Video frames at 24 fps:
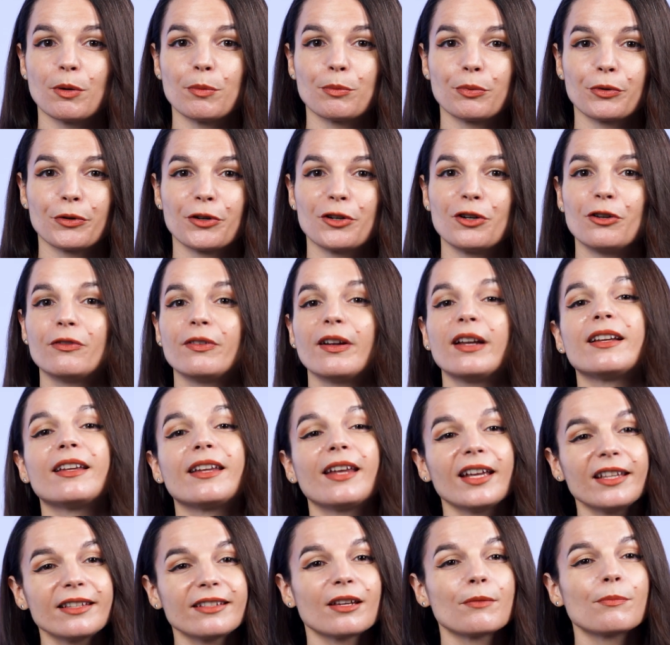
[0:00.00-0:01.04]
improve and
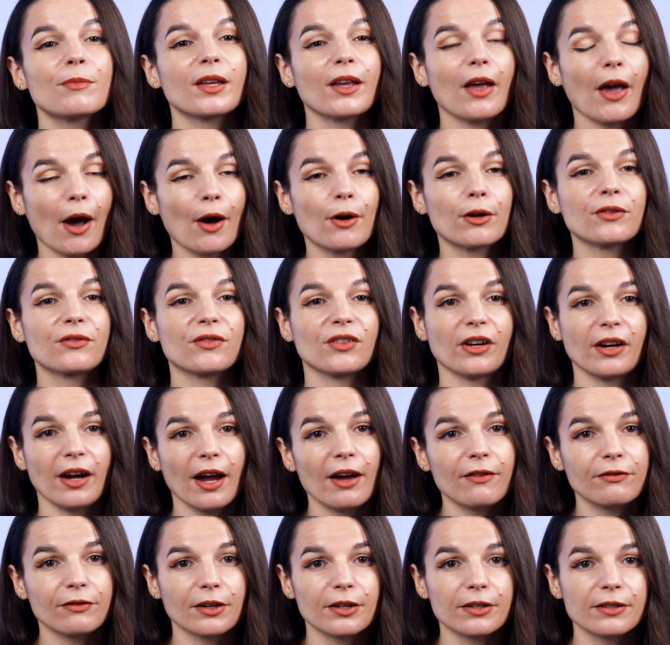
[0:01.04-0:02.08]
get something out of your
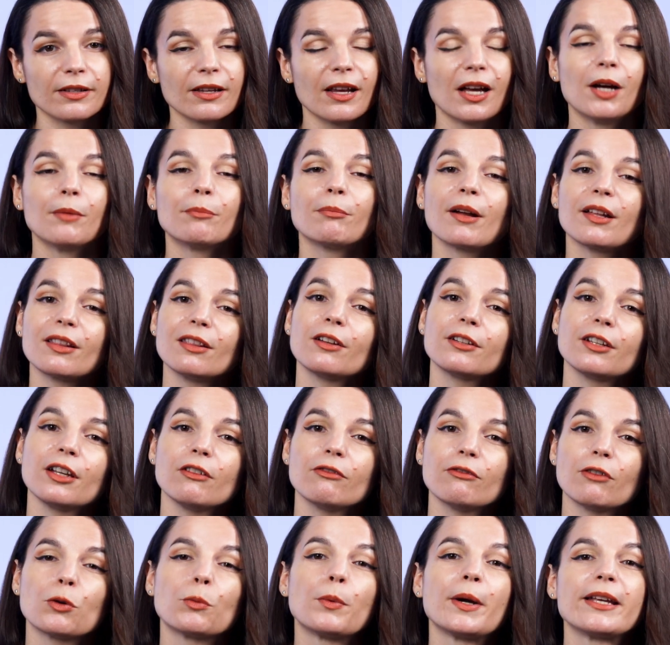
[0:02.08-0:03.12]
efforts by looking
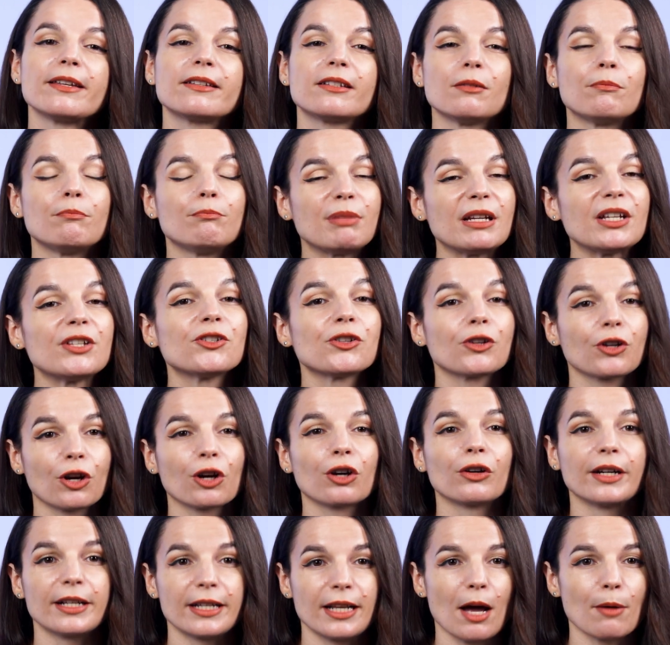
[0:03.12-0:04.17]
for ways to beat your
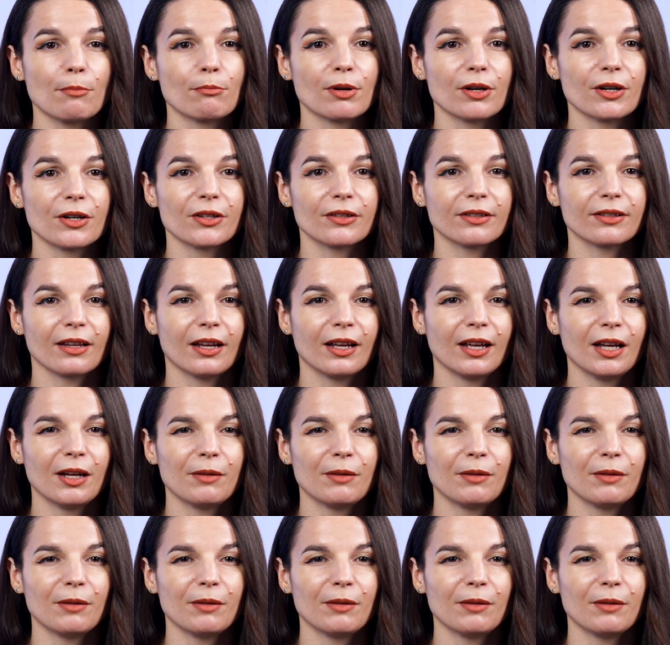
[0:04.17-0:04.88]
current numbers.